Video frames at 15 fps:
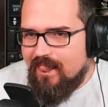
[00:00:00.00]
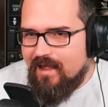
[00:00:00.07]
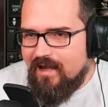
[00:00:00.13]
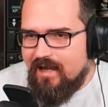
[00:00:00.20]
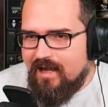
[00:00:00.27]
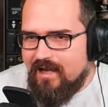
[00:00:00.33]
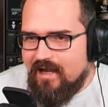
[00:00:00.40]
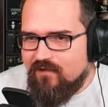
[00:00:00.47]

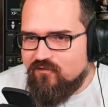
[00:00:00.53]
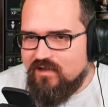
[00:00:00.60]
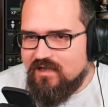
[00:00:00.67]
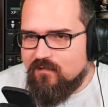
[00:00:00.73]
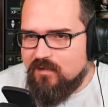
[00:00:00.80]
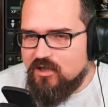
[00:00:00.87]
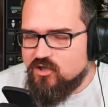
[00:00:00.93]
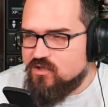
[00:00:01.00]
And have the
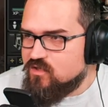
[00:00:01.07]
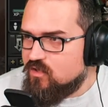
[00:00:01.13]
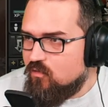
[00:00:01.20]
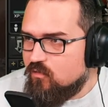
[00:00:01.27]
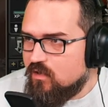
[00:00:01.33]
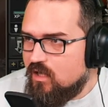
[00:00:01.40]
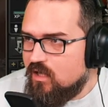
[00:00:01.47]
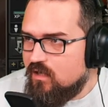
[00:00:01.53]
animations
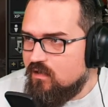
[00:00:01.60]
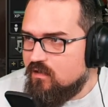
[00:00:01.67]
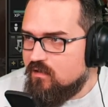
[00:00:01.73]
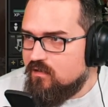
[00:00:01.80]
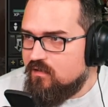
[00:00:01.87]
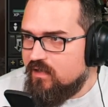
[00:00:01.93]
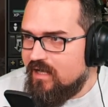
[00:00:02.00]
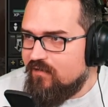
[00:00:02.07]
going on.
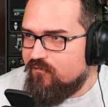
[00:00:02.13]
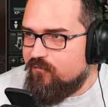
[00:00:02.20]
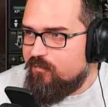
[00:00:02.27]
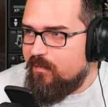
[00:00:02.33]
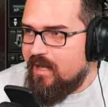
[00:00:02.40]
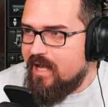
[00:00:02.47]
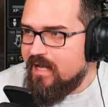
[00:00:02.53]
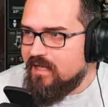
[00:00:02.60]
They have
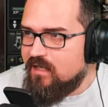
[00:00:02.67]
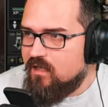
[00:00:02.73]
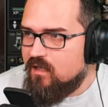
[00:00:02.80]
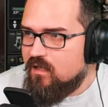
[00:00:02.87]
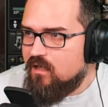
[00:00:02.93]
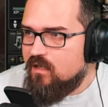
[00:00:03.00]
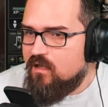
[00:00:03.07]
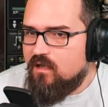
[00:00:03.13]
back
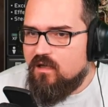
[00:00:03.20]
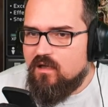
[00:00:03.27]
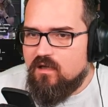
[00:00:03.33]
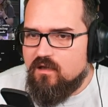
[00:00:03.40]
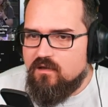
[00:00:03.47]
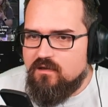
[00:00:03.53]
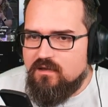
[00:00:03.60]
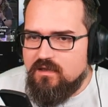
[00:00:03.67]

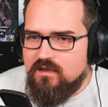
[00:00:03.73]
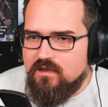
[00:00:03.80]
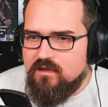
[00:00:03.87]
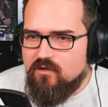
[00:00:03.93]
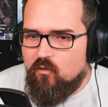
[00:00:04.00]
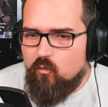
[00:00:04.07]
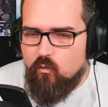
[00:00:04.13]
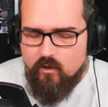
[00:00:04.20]
the
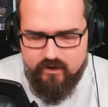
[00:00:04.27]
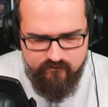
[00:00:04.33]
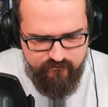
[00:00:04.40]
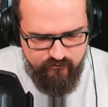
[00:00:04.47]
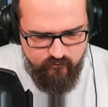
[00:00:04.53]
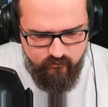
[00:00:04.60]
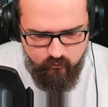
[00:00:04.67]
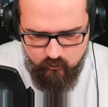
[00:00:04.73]

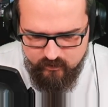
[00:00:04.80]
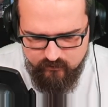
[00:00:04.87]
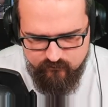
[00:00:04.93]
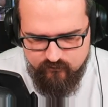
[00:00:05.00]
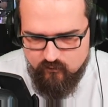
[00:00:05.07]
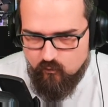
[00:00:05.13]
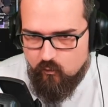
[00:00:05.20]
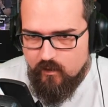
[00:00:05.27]
wonderful,
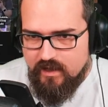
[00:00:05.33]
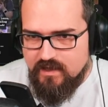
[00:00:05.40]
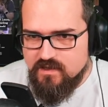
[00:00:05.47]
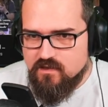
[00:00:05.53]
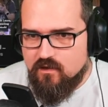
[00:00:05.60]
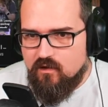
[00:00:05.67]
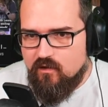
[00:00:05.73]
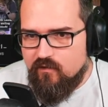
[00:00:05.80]
wonderful
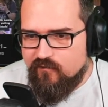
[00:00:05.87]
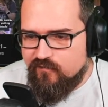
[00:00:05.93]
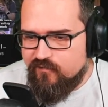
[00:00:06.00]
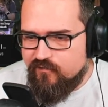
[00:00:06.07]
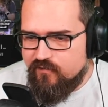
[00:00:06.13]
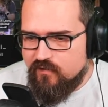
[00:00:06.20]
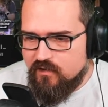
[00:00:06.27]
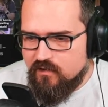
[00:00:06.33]
ways
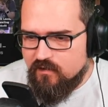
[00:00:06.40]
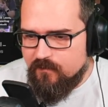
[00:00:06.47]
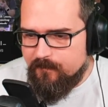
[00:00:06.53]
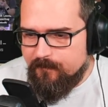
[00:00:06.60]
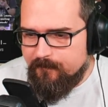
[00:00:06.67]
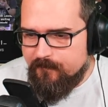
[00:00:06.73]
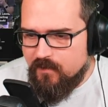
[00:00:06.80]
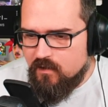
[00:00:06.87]
of
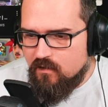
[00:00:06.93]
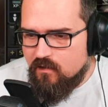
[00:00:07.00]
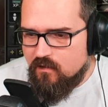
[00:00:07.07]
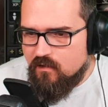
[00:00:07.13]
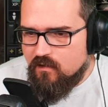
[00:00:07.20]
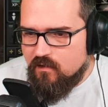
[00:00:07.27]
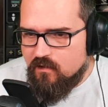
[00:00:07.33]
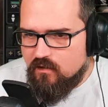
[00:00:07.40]
kind
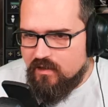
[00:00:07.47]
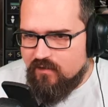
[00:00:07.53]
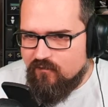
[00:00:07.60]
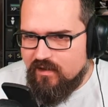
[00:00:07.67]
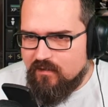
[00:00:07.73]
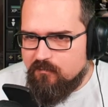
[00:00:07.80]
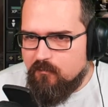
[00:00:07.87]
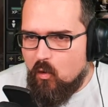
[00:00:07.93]
of
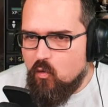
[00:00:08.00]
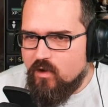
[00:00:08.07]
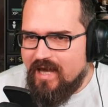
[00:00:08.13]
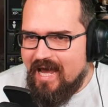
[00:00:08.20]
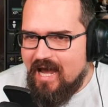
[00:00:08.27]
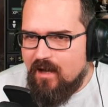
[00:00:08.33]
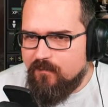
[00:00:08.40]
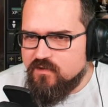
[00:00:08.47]
like
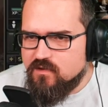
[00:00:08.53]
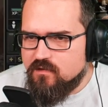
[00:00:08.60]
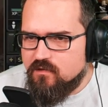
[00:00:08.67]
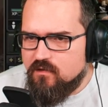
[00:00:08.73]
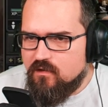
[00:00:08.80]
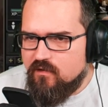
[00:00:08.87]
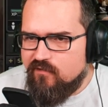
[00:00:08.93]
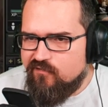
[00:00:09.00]
mocapped
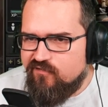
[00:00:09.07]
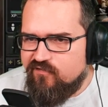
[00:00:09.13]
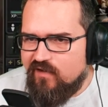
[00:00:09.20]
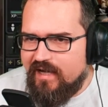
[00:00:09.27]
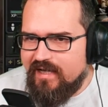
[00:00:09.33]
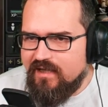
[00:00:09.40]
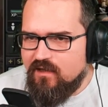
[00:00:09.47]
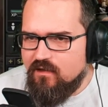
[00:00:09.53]

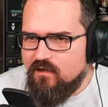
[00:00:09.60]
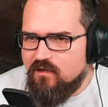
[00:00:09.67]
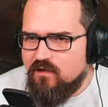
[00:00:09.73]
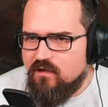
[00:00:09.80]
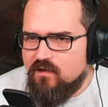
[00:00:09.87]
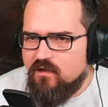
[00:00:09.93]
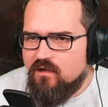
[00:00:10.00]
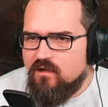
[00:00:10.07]
fighting
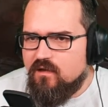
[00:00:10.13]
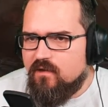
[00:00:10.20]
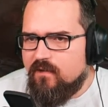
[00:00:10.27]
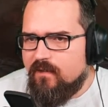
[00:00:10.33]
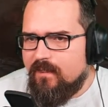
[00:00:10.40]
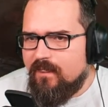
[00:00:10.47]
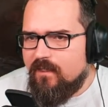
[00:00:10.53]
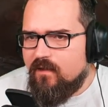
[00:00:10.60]

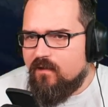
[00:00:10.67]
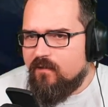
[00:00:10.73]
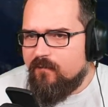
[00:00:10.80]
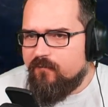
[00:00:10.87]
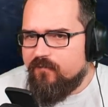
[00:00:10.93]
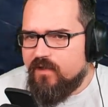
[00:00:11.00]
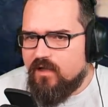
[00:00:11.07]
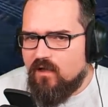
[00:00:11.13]

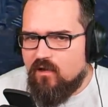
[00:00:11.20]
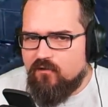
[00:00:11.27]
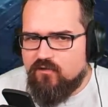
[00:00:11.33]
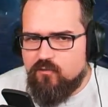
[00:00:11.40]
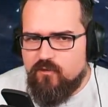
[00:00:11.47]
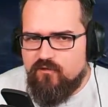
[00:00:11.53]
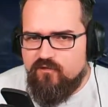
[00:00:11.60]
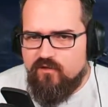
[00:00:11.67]
that I
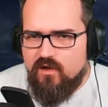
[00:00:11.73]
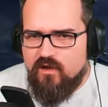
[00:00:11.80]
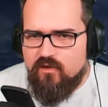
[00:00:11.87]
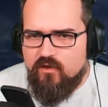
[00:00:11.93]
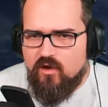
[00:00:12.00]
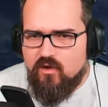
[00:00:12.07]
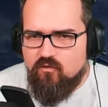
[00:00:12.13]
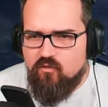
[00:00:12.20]
loved with Dawn
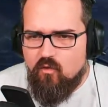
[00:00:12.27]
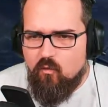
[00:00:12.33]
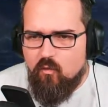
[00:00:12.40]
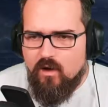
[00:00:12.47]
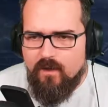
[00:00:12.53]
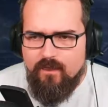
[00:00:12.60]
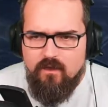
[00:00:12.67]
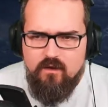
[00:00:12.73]
of War
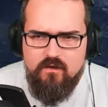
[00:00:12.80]
1.